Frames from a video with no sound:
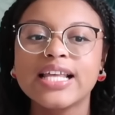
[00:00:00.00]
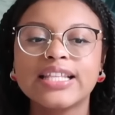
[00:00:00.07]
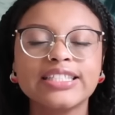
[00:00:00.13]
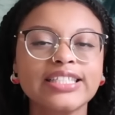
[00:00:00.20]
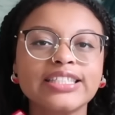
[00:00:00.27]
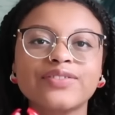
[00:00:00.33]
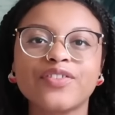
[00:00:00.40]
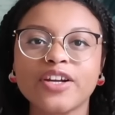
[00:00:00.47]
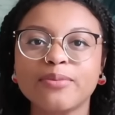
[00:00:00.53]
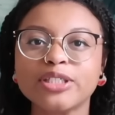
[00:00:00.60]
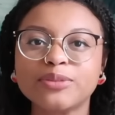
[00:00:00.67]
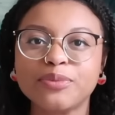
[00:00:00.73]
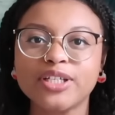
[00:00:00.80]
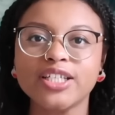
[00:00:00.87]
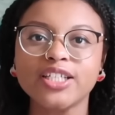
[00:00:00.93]
this has very
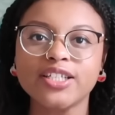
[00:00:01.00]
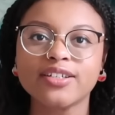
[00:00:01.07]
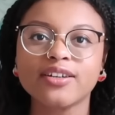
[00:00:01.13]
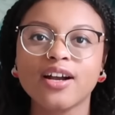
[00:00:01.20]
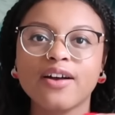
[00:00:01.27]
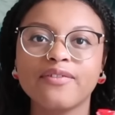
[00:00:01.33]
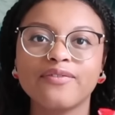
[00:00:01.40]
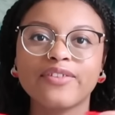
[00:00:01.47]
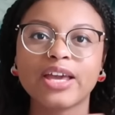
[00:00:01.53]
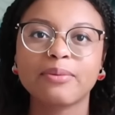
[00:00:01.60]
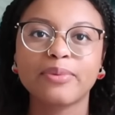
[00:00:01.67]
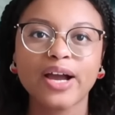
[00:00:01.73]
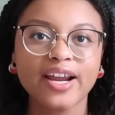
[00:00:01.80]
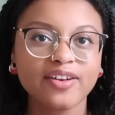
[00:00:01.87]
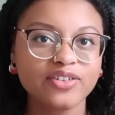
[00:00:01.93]
much been a year of
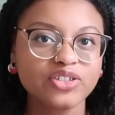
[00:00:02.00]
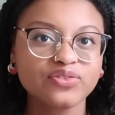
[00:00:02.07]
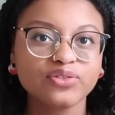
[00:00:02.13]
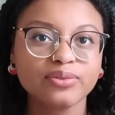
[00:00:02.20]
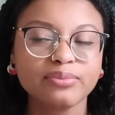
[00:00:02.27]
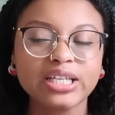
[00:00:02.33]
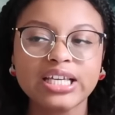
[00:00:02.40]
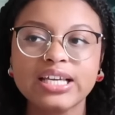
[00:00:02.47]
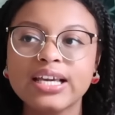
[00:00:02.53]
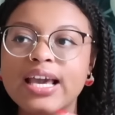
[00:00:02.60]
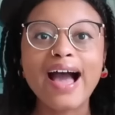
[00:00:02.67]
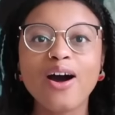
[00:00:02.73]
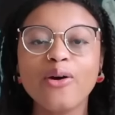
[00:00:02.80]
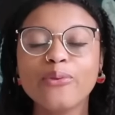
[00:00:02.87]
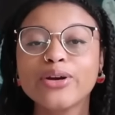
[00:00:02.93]
vampires for me.
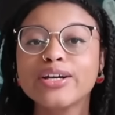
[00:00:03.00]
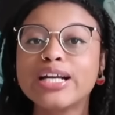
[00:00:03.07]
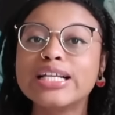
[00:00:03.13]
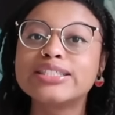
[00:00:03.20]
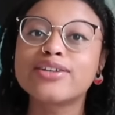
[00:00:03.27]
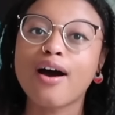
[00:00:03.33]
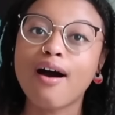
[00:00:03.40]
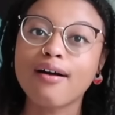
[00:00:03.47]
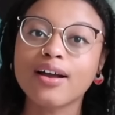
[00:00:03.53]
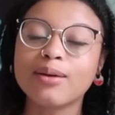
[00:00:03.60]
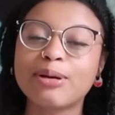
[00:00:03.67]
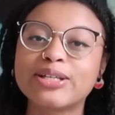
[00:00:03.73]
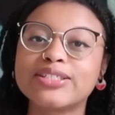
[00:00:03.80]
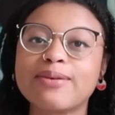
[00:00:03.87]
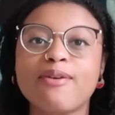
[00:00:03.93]
Now we're going to talk
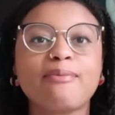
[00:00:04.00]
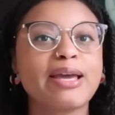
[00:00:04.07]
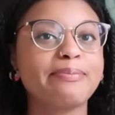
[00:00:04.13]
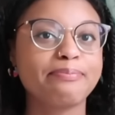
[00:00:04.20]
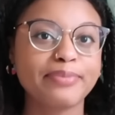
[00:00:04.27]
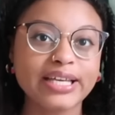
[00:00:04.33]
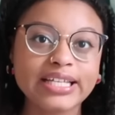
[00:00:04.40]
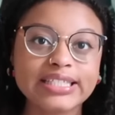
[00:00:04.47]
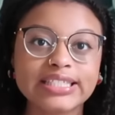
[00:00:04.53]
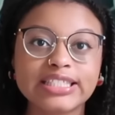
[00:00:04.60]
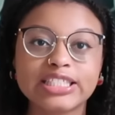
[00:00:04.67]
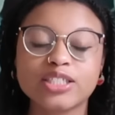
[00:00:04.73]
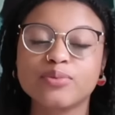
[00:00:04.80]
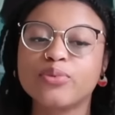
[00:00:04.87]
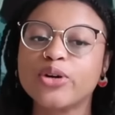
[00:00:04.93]
about some of my biggest
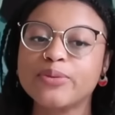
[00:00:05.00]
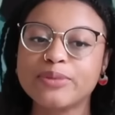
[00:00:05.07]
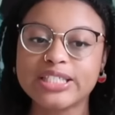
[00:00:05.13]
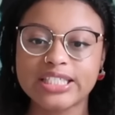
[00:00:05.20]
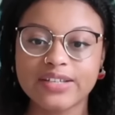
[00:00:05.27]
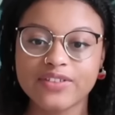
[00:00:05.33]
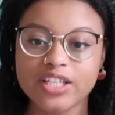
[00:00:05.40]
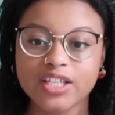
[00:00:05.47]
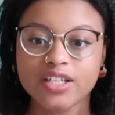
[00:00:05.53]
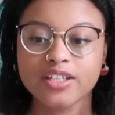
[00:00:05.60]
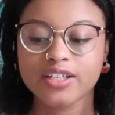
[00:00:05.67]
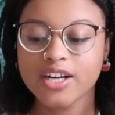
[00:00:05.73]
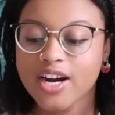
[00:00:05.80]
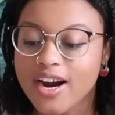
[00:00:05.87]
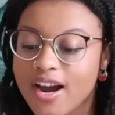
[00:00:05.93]
disappointments of the year.